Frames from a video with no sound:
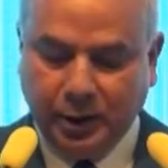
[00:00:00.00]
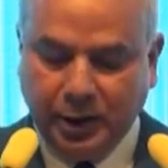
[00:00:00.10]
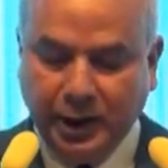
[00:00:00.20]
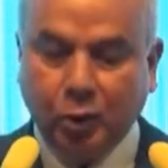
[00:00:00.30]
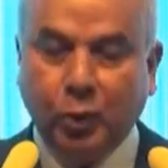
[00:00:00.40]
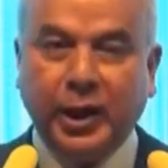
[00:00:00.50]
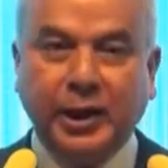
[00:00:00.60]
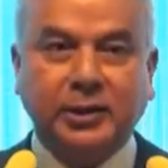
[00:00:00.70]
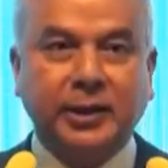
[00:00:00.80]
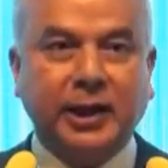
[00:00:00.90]
in
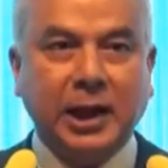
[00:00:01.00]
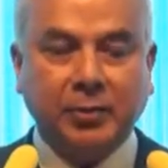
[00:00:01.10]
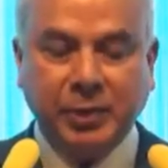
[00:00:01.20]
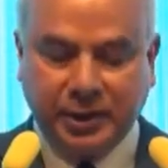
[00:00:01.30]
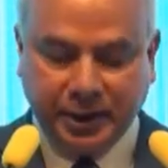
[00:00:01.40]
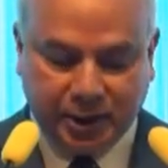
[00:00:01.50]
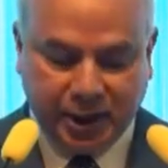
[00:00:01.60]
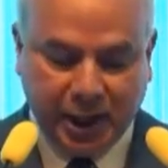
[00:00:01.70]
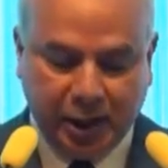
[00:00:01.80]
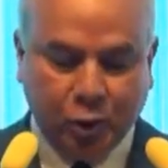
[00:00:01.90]
ways that can be
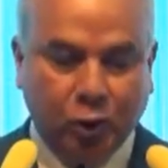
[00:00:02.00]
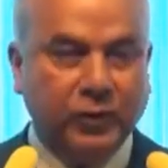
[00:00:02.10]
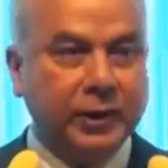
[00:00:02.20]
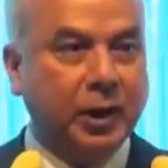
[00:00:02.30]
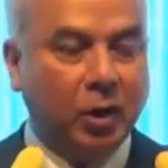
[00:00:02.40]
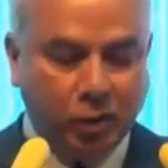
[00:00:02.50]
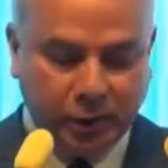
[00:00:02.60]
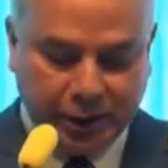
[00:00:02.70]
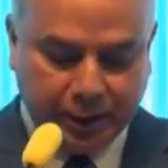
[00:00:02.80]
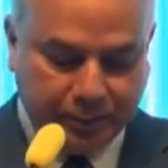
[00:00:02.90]
sustained over the long
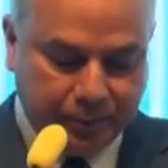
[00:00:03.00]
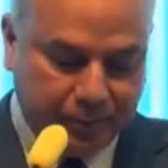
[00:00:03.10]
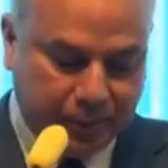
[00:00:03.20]
term,